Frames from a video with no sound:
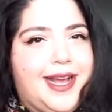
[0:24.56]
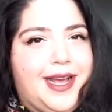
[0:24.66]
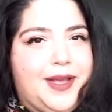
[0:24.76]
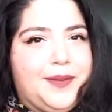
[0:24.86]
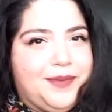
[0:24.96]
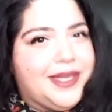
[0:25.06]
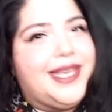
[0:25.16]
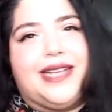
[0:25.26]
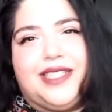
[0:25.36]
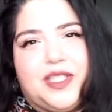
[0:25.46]

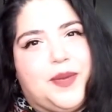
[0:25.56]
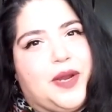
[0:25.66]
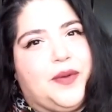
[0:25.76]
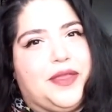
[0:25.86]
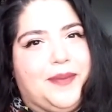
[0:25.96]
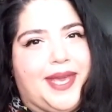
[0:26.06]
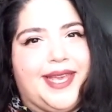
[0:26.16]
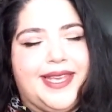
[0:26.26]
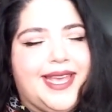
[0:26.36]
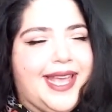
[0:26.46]
Yeah, just bear with me.
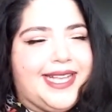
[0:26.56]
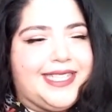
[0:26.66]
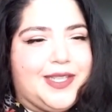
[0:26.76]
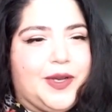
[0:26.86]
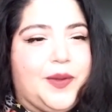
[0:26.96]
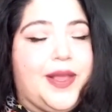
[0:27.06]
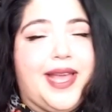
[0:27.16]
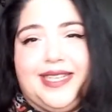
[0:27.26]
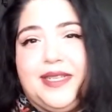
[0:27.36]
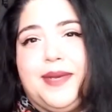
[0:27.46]
So,
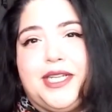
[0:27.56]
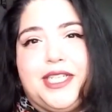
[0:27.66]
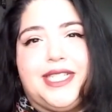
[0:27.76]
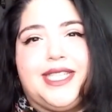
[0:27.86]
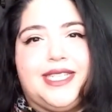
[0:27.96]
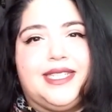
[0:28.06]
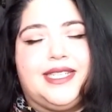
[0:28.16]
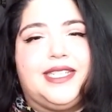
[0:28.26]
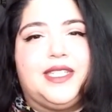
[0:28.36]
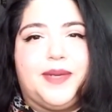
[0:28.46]
as I mentioned, this
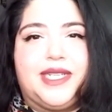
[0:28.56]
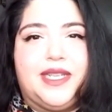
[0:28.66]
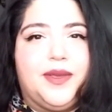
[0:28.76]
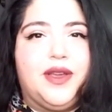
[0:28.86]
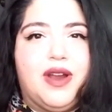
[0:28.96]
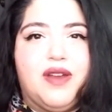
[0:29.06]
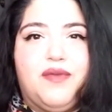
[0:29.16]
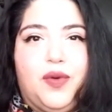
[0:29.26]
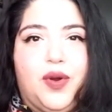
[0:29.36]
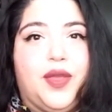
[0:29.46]
is my TBR
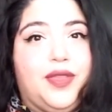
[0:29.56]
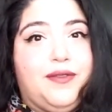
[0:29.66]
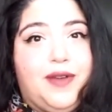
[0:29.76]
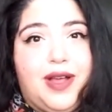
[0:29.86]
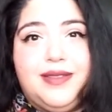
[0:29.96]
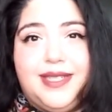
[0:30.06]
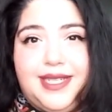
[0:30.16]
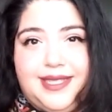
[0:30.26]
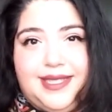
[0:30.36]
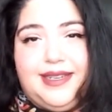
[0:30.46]
for the fall
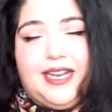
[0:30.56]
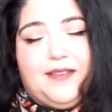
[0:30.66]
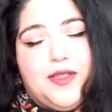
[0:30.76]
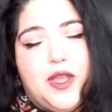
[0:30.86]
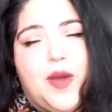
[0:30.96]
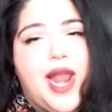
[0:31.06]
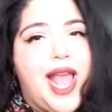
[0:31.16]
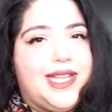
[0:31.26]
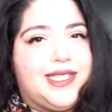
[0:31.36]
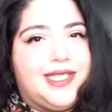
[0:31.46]
season, and even though it
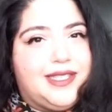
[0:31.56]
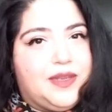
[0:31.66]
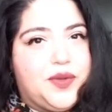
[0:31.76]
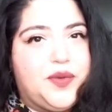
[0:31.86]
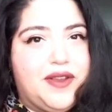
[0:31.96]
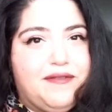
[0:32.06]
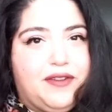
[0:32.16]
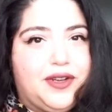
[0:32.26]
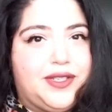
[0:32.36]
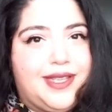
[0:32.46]
ends December
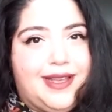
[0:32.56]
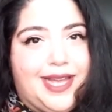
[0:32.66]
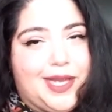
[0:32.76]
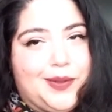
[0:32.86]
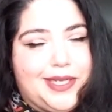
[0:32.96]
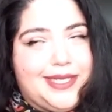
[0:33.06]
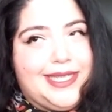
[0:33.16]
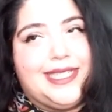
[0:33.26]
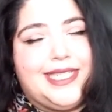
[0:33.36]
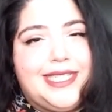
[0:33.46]
21st, I will
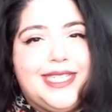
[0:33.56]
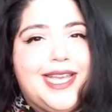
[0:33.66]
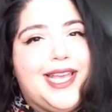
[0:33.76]
extend it